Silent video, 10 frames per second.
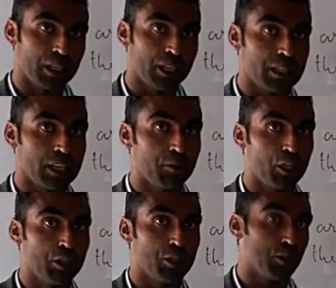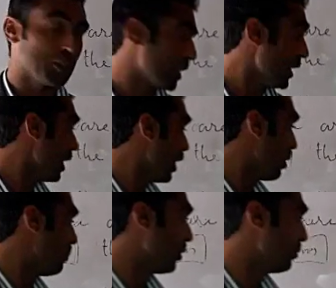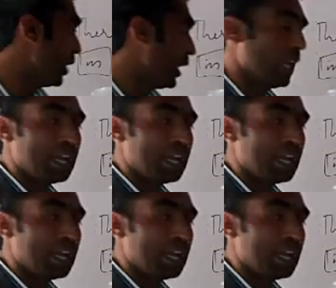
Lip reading: something, then we use above.